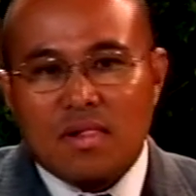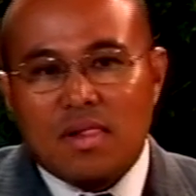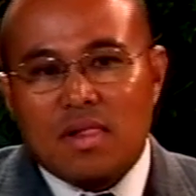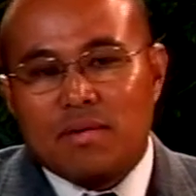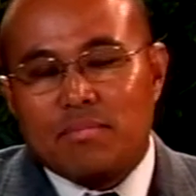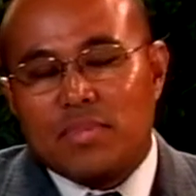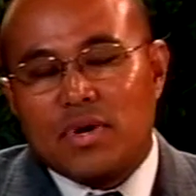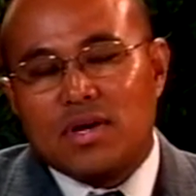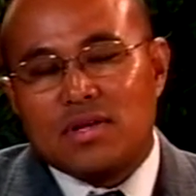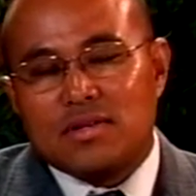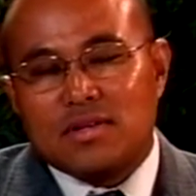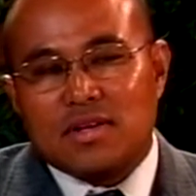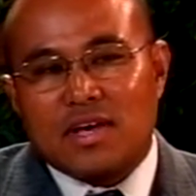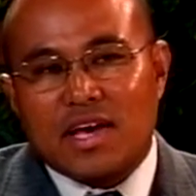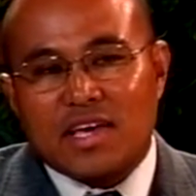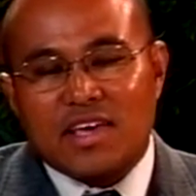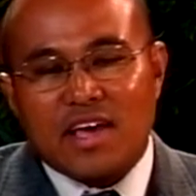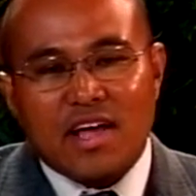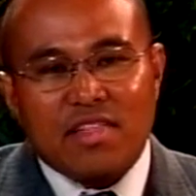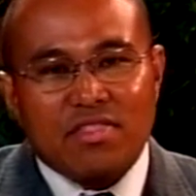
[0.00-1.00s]
But I
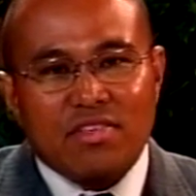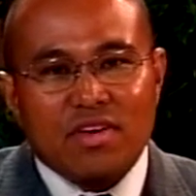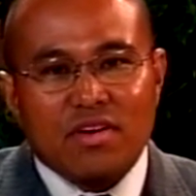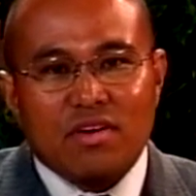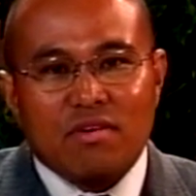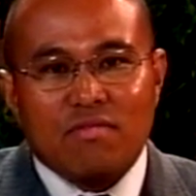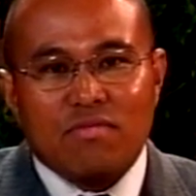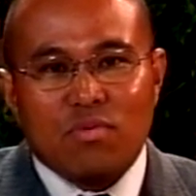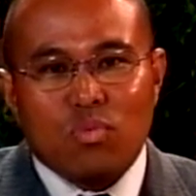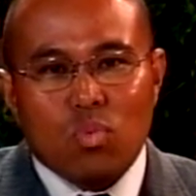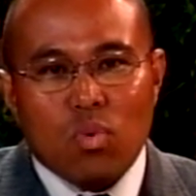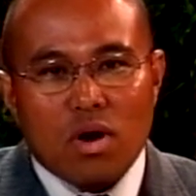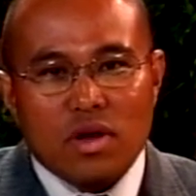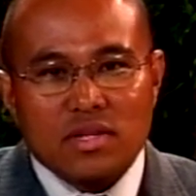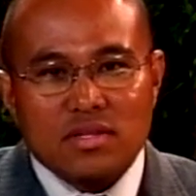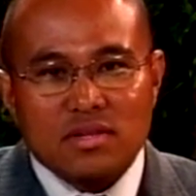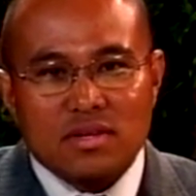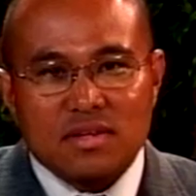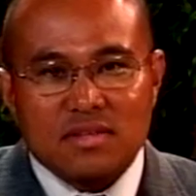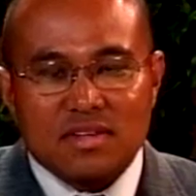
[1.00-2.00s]
can think of
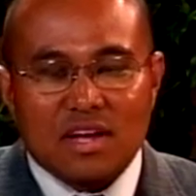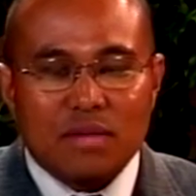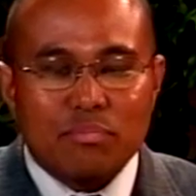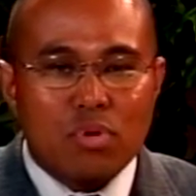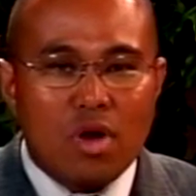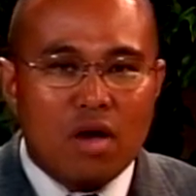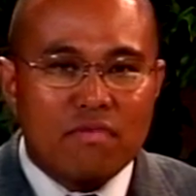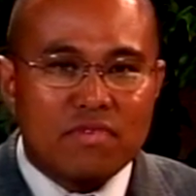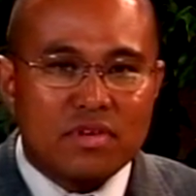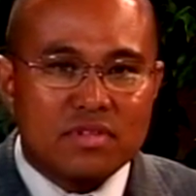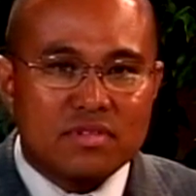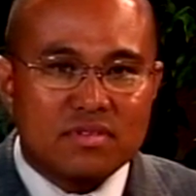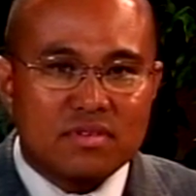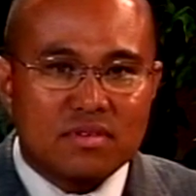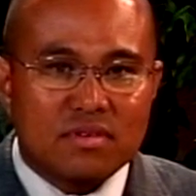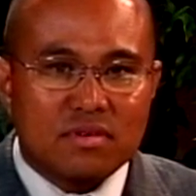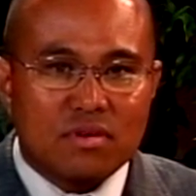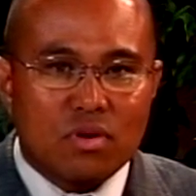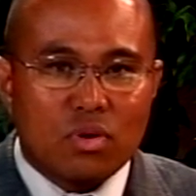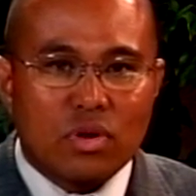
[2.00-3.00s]
one nonprofit
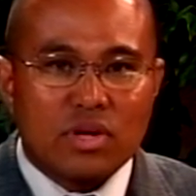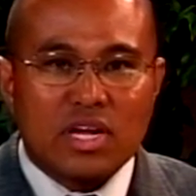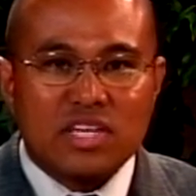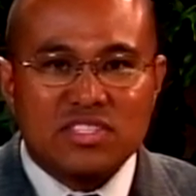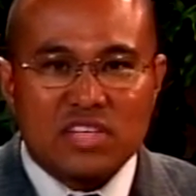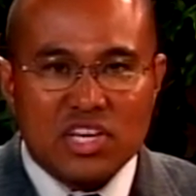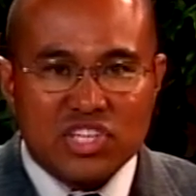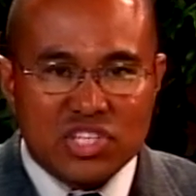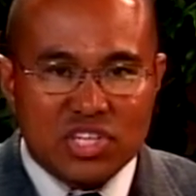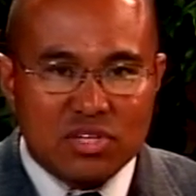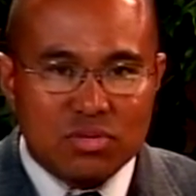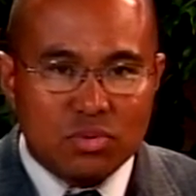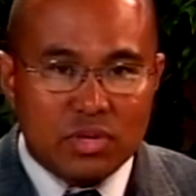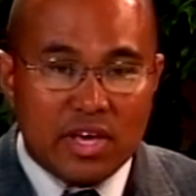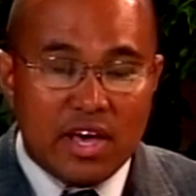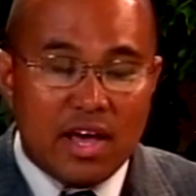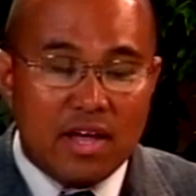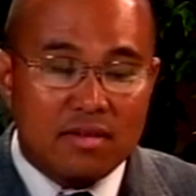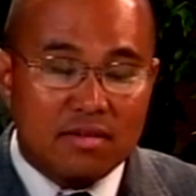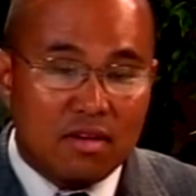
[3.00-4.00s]
organization who
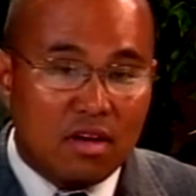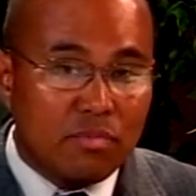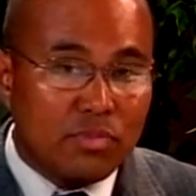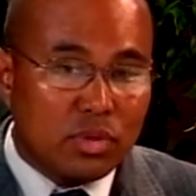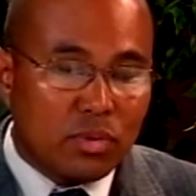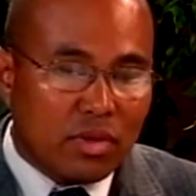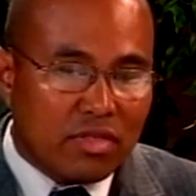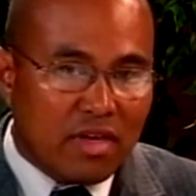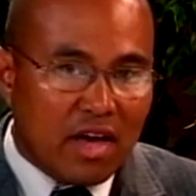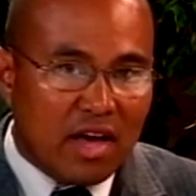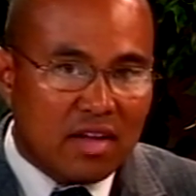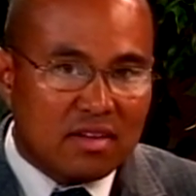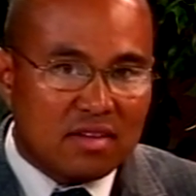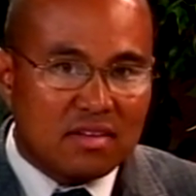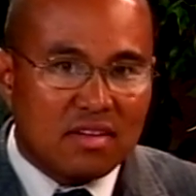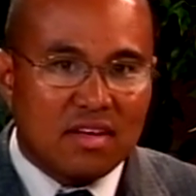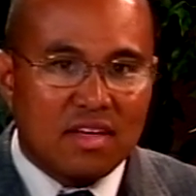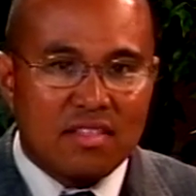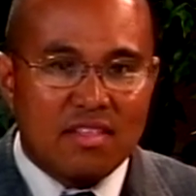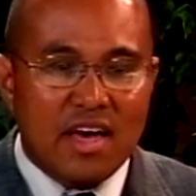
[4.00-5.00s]
can help you with that,
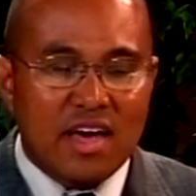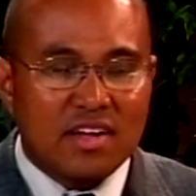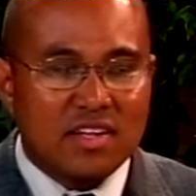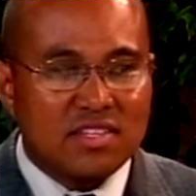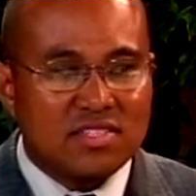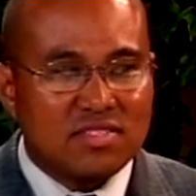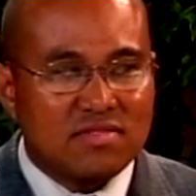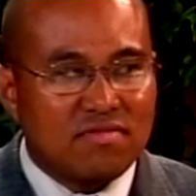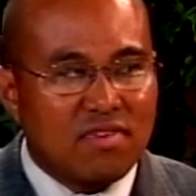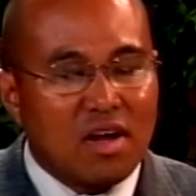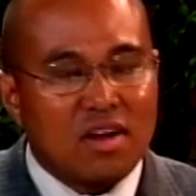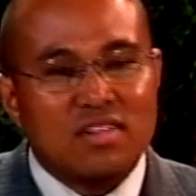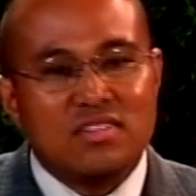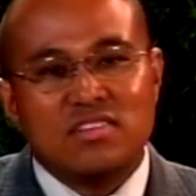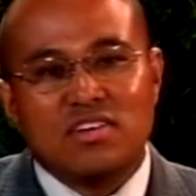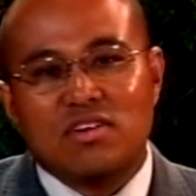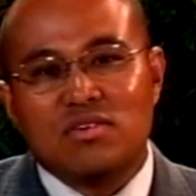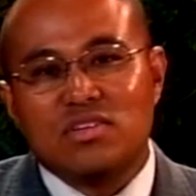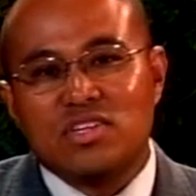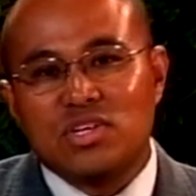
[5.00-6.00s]
and that is
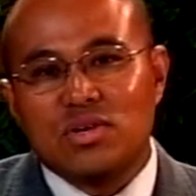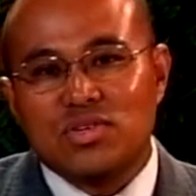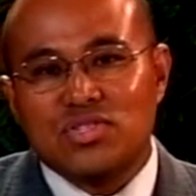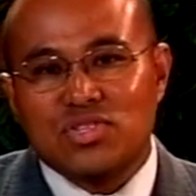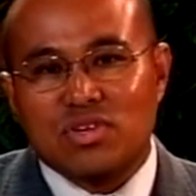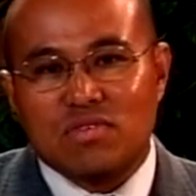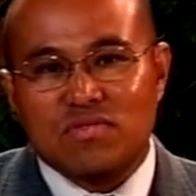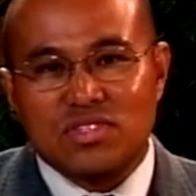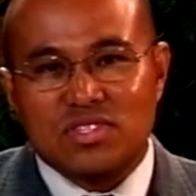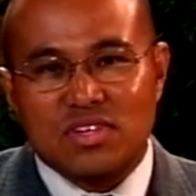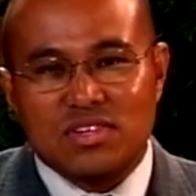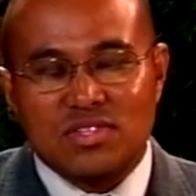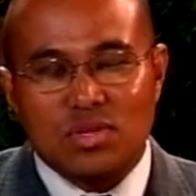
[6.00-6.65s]
Volunteer Legal Services